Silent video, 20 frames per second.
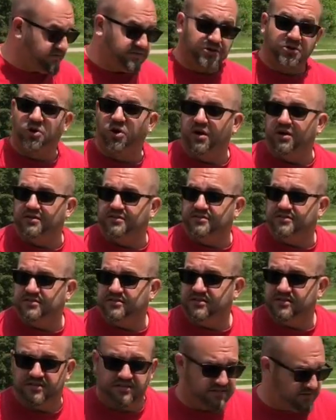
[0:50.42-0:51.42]
River Coils.
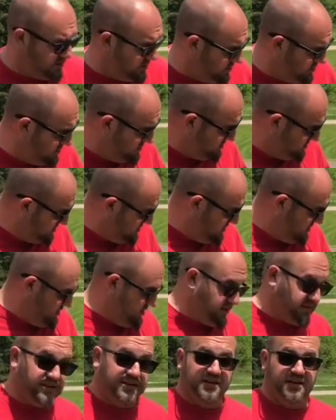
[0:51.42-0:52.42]
So,
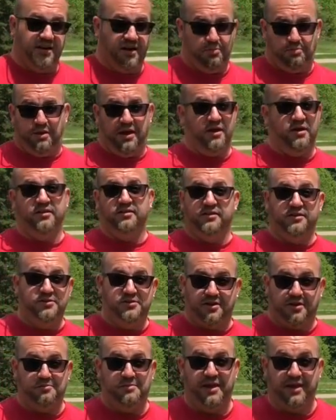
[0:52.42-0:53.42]
apparently you
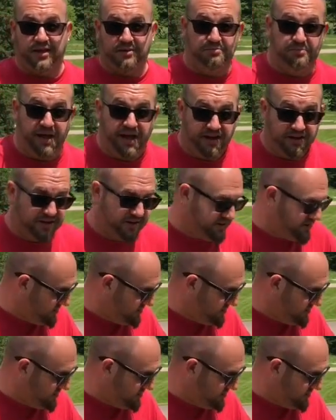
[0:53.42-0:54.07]
can make it better.